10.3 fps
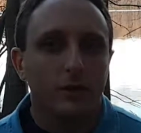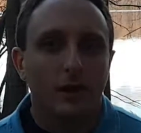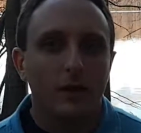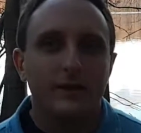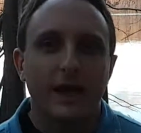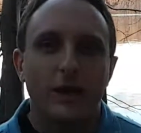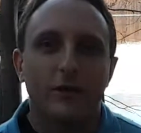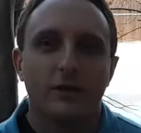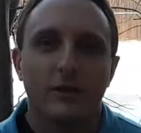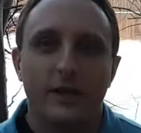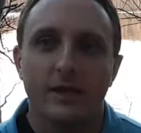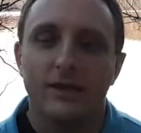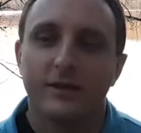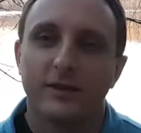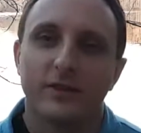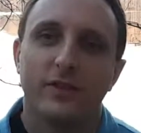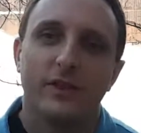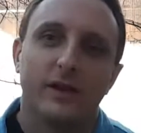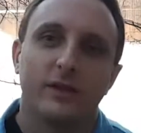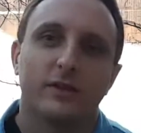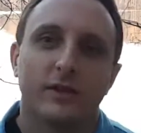Undoubtedly, the